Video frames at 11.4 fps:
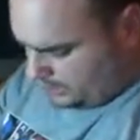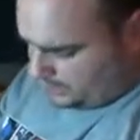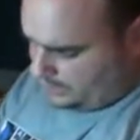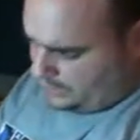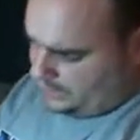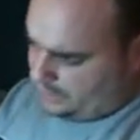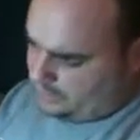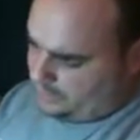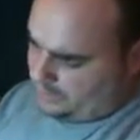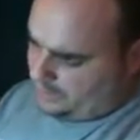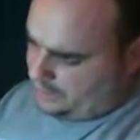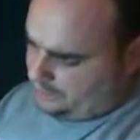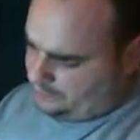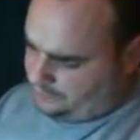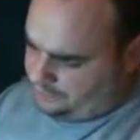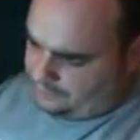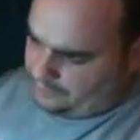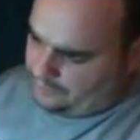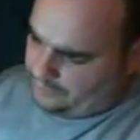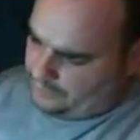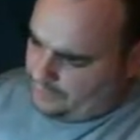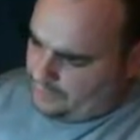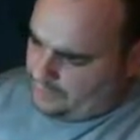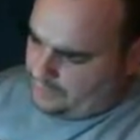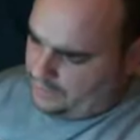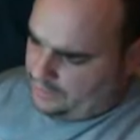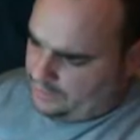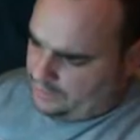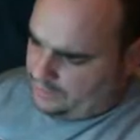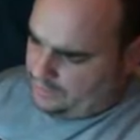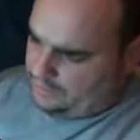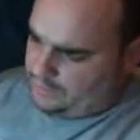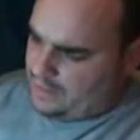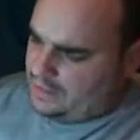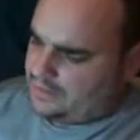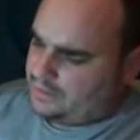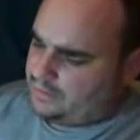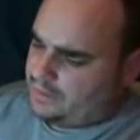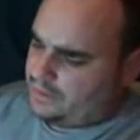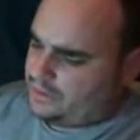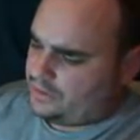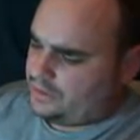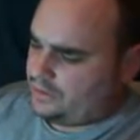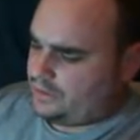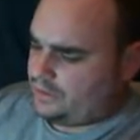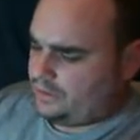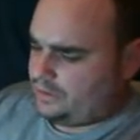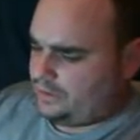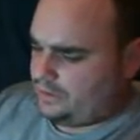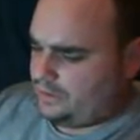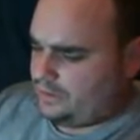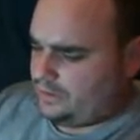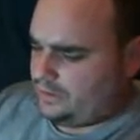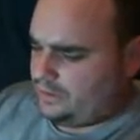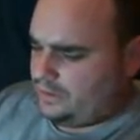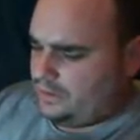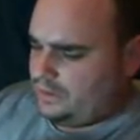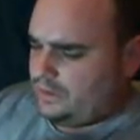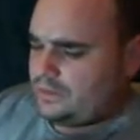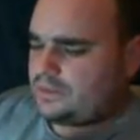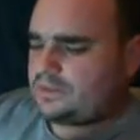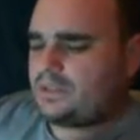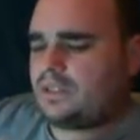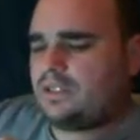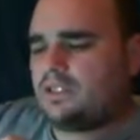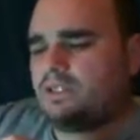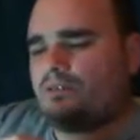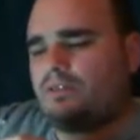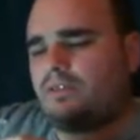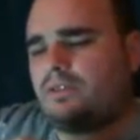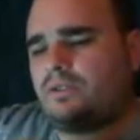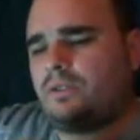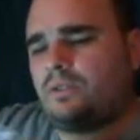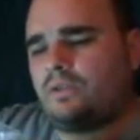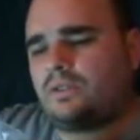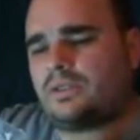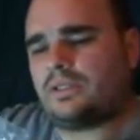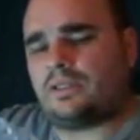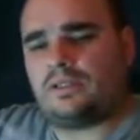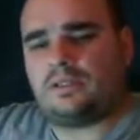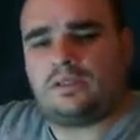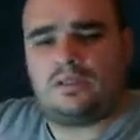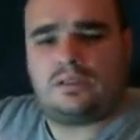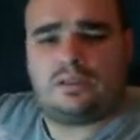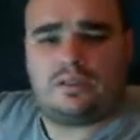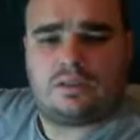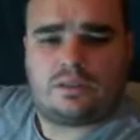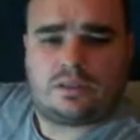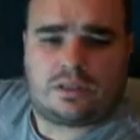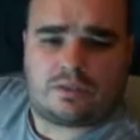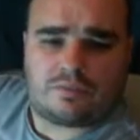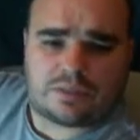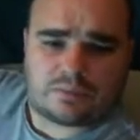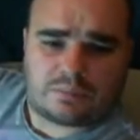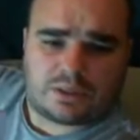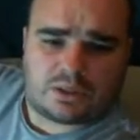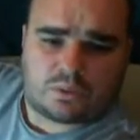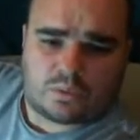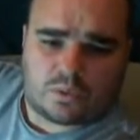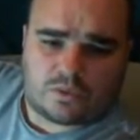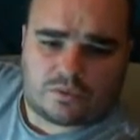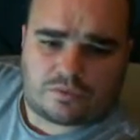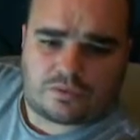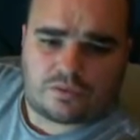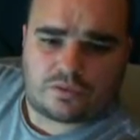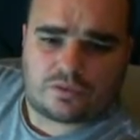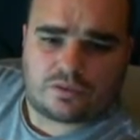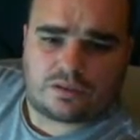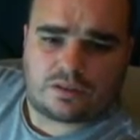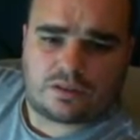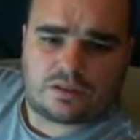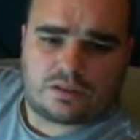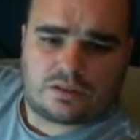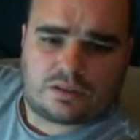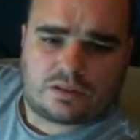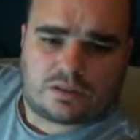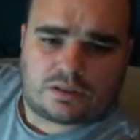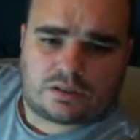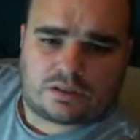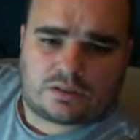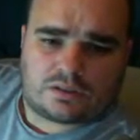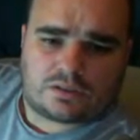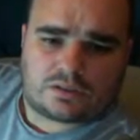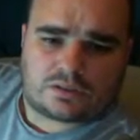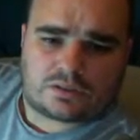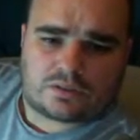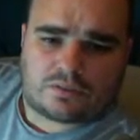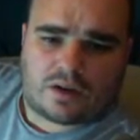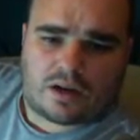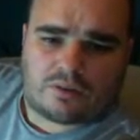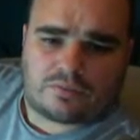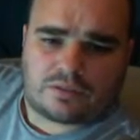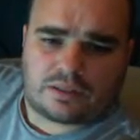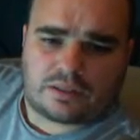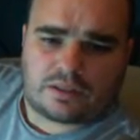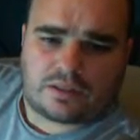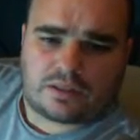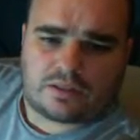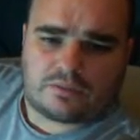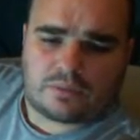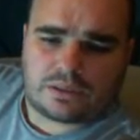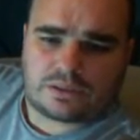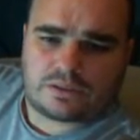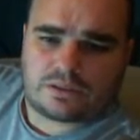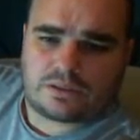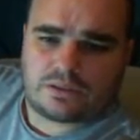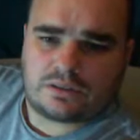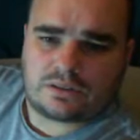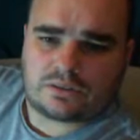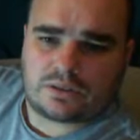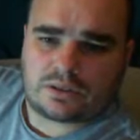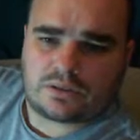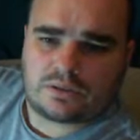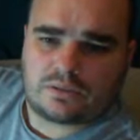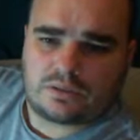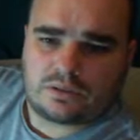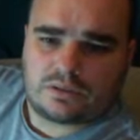Okay, next one down. So from Essex Miniatures. It's kind of very cool looking. I don't know if he's going to be a dwarf or a sort of halfling kind of wizard. He looks quite cool.